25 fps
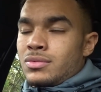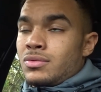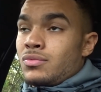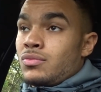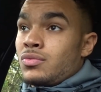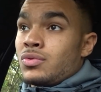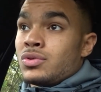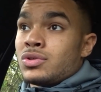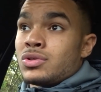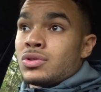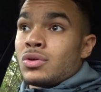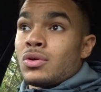
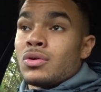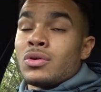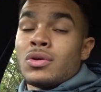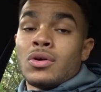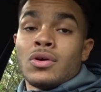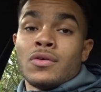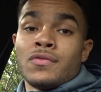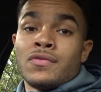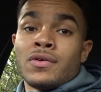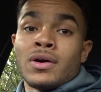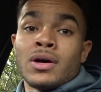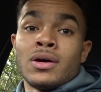was on
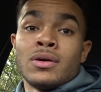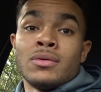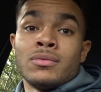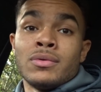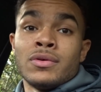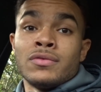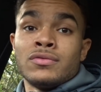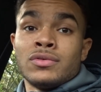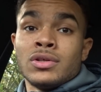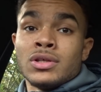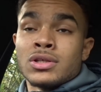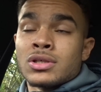offer
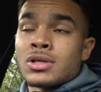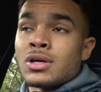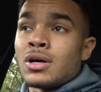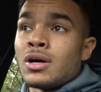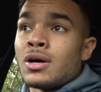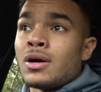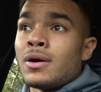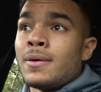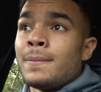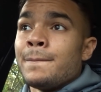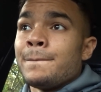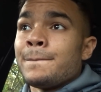with this
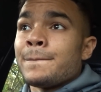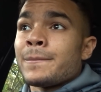car,